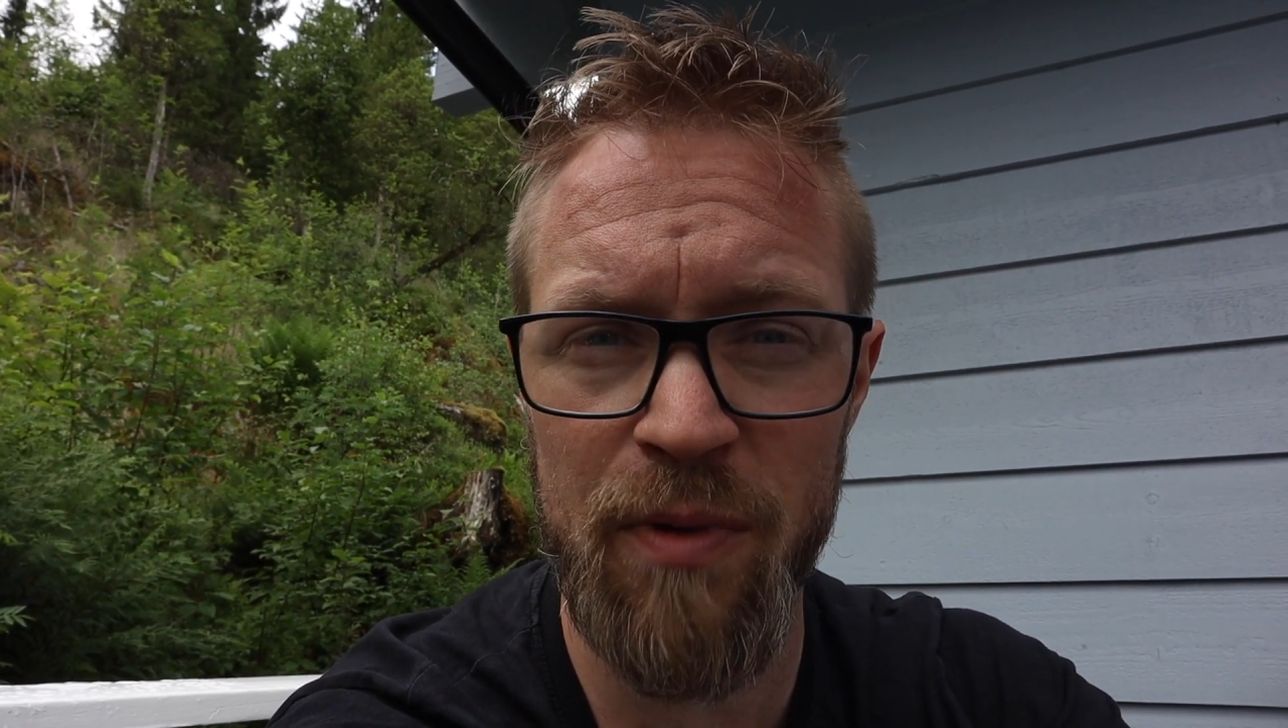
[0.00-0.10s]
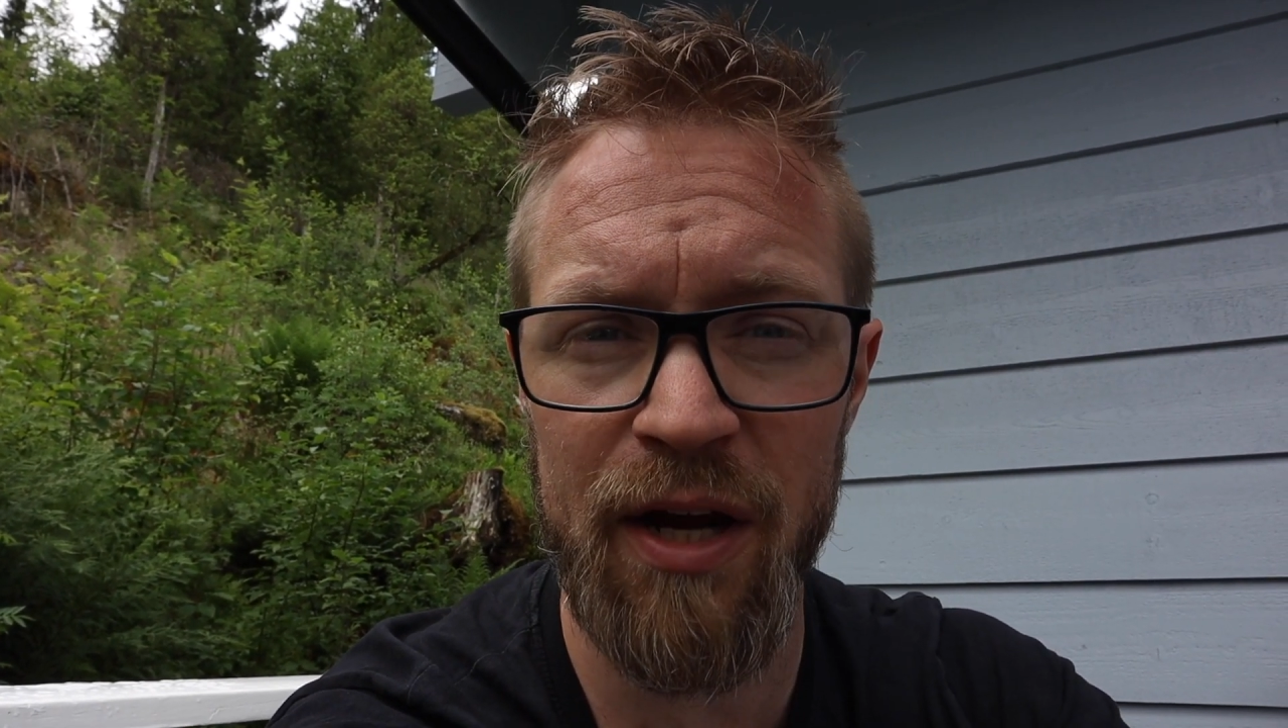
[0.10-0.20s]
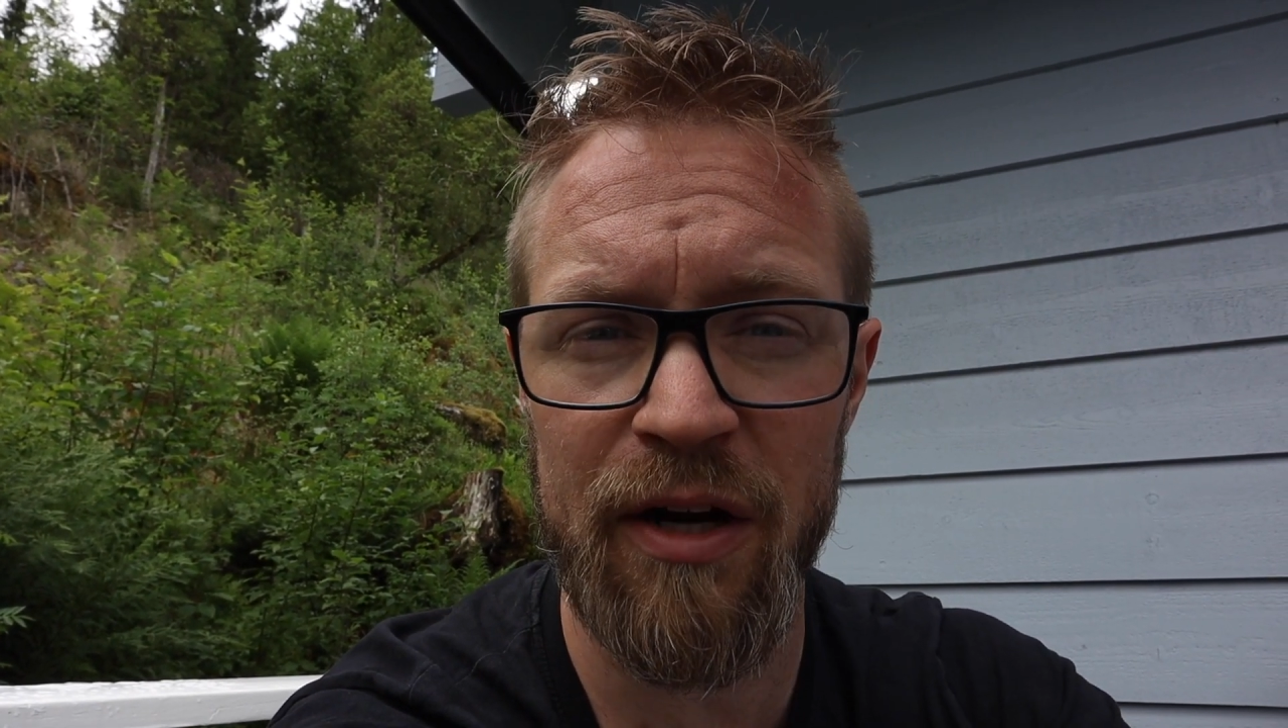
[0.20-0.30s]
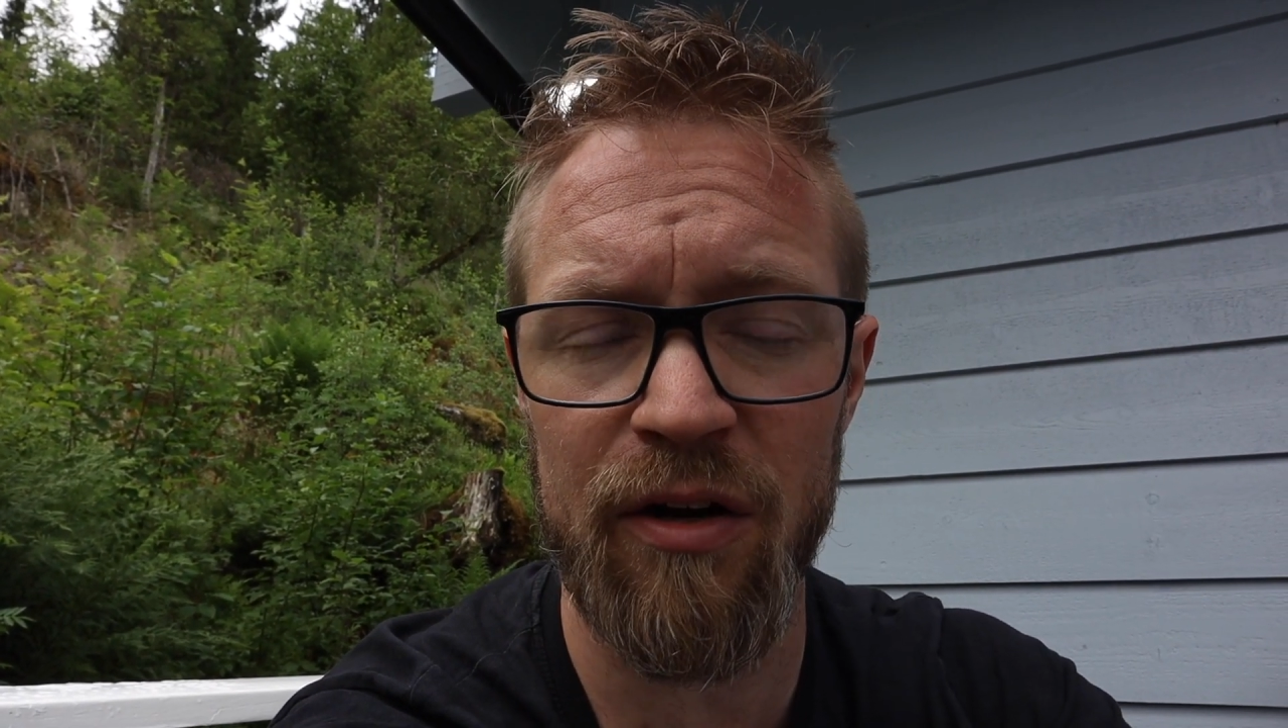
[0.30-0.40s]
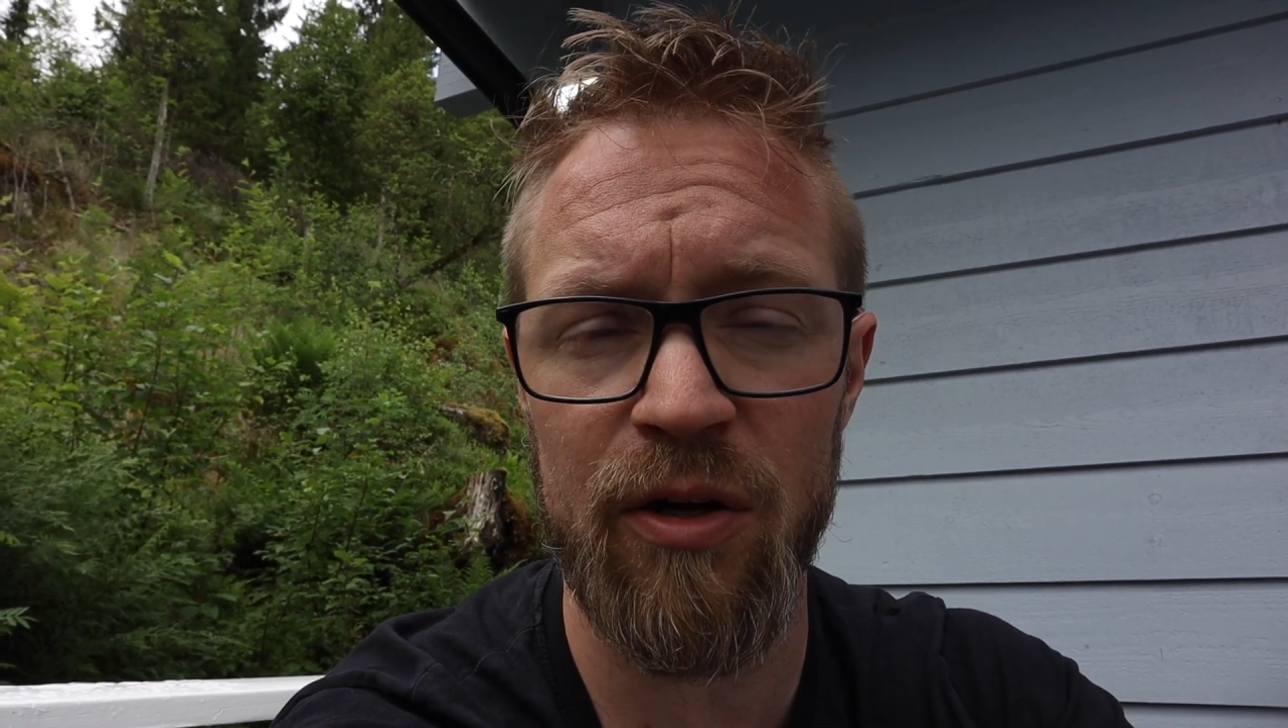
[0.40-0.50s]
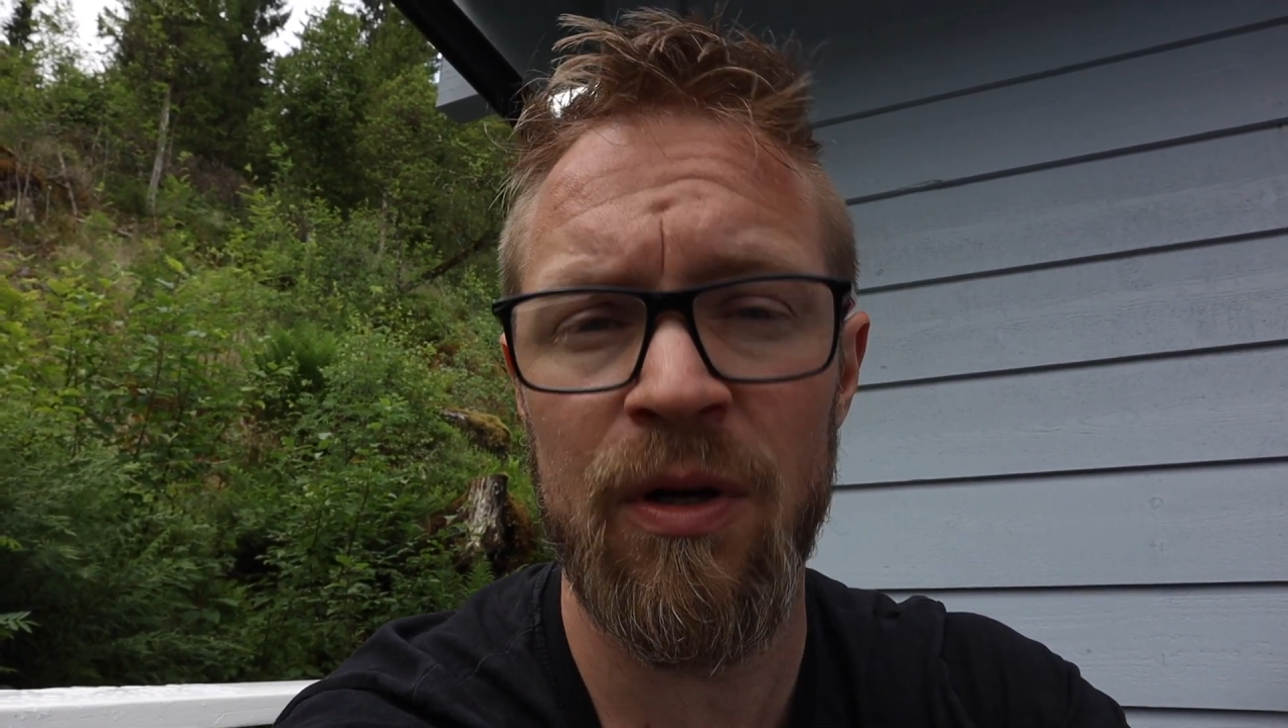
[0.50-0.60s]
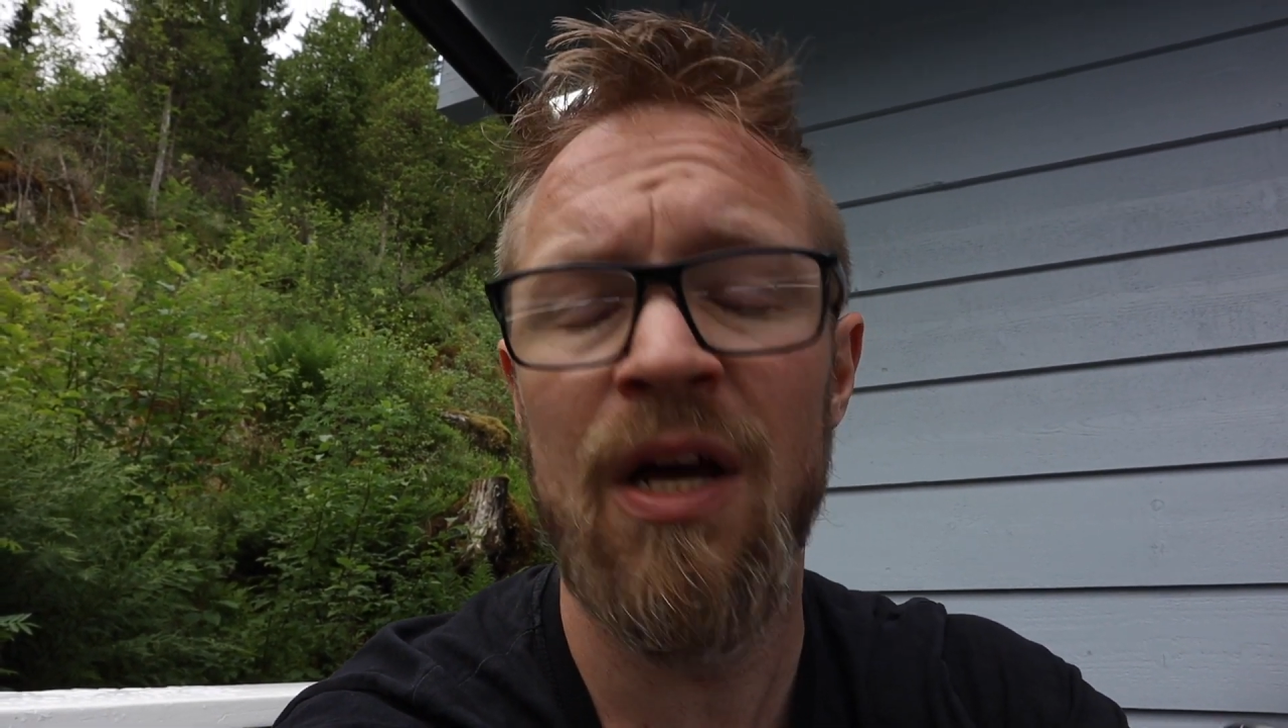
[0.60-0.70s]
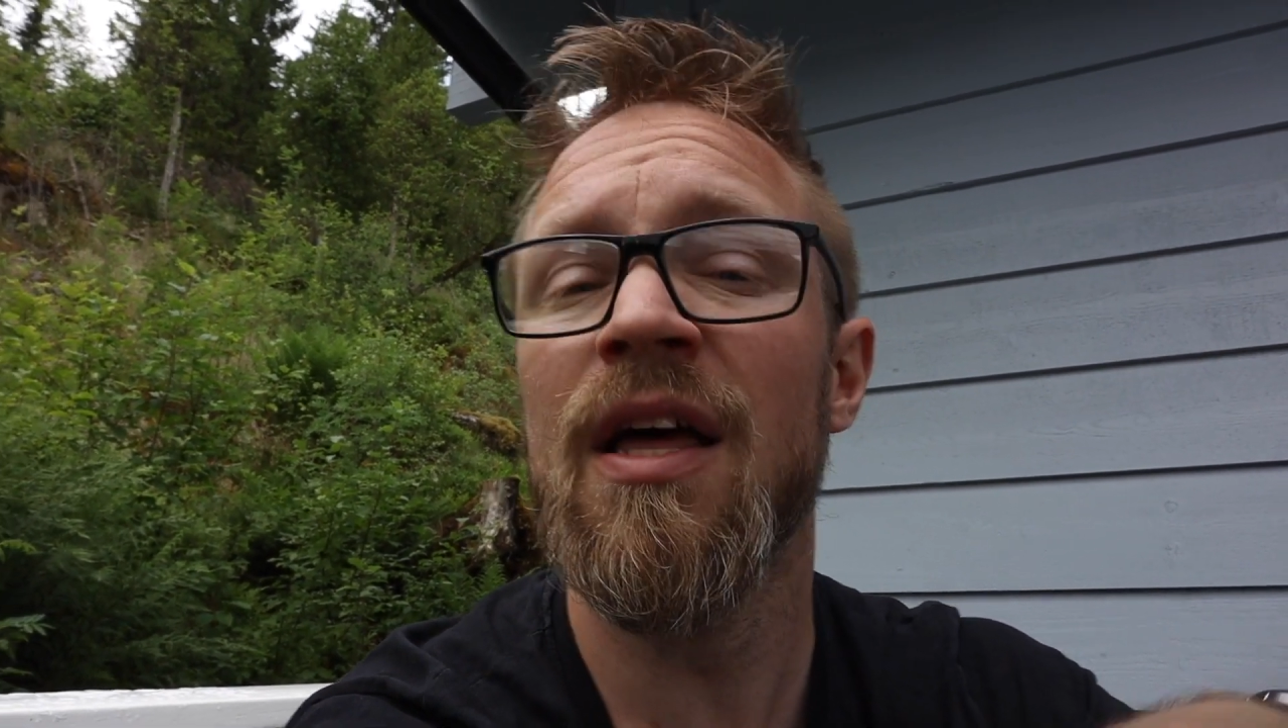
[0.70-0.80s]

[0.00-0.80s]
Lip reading: Micro